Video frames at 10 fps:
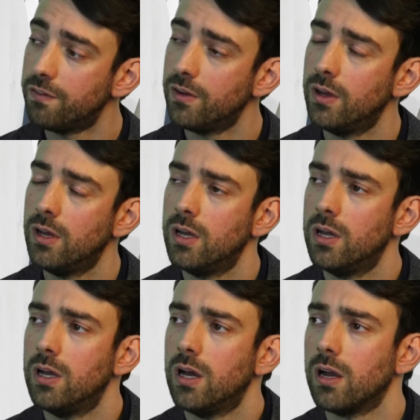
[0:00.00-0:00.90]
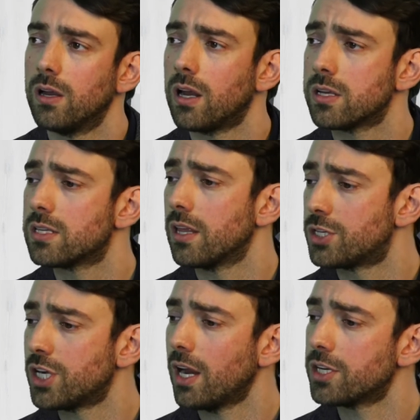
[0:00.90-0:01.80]
Right. And I'd say the
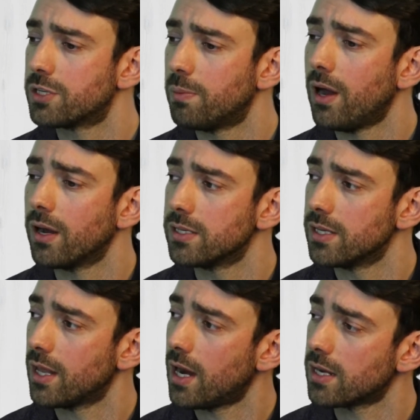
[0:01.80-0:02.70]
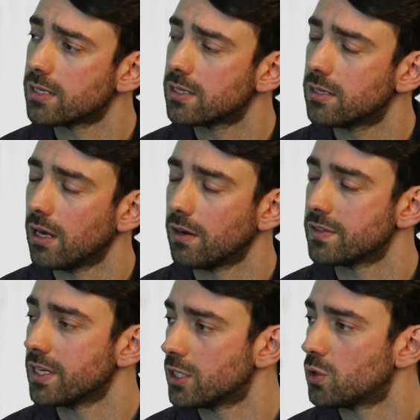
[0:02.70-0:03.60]
challenge to partners in the next kind of
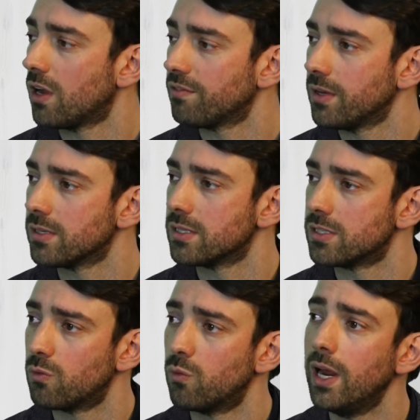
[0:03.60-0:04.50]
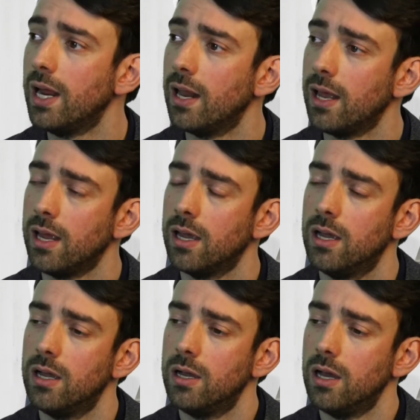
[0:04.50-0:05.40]
6 to 12 months is to really
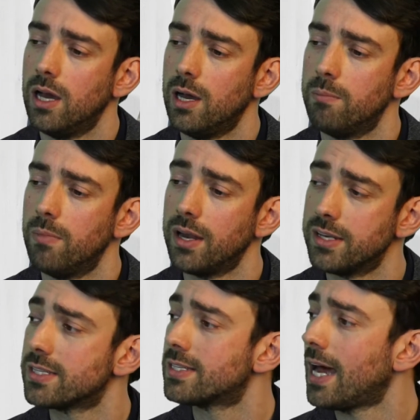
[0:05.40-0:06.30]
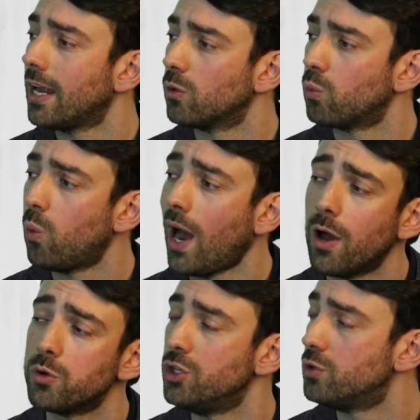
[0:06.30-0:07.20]
understand how
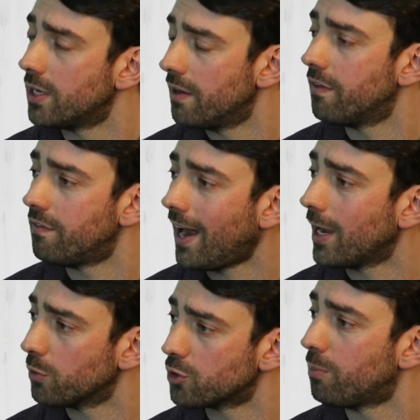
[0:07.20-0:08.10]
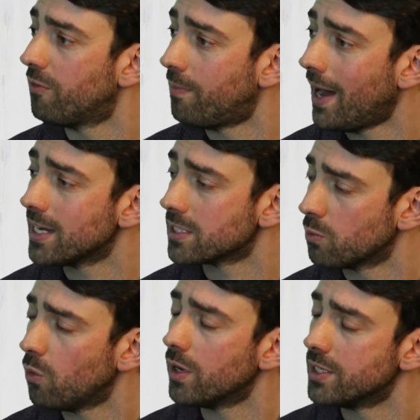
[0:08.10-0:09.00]
do you deliver value on top of PaaS and
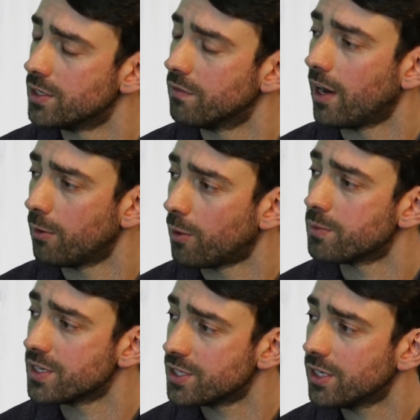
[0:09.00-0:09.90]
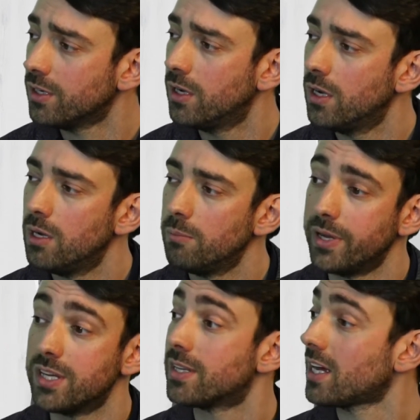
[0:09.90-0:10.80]
what is your value proposition,
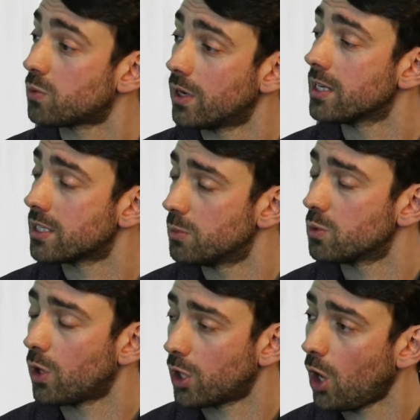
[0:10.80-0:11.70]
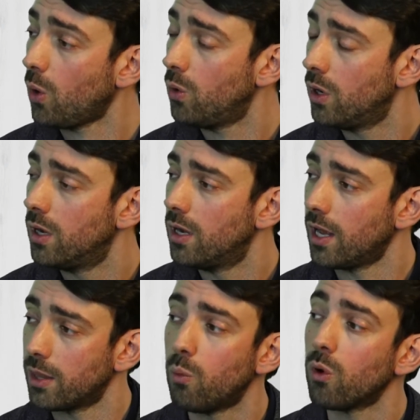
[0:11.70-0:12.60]
because that's where customers want to go,
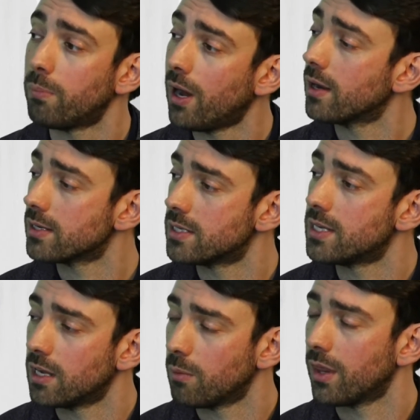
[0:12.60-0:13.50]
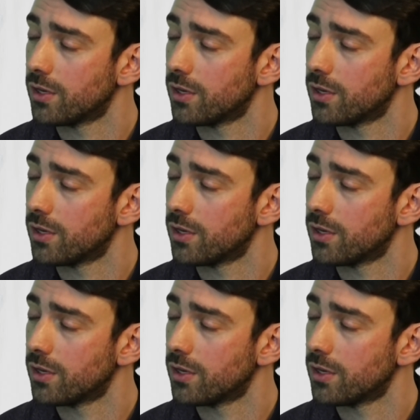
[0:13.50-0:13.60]
and they want partners to take them on that